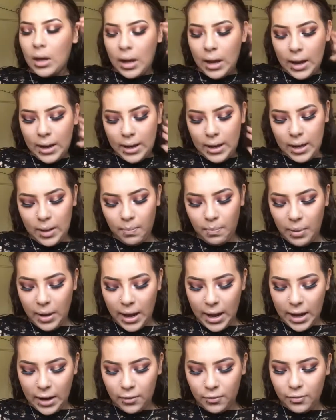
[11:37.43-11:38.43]
I hit
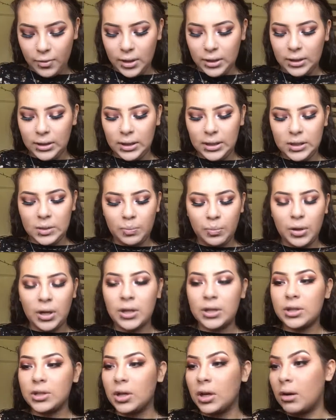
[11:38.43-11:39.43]
pan with this
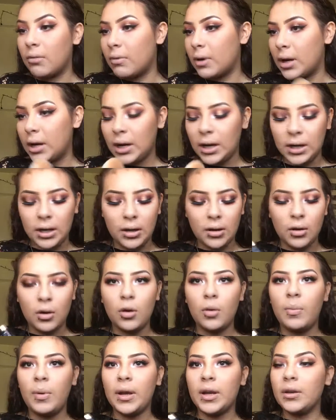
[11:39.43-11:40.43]
bronzer already. I need to
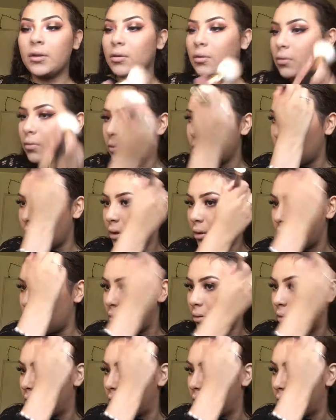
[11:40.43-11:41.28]
go buy a new one.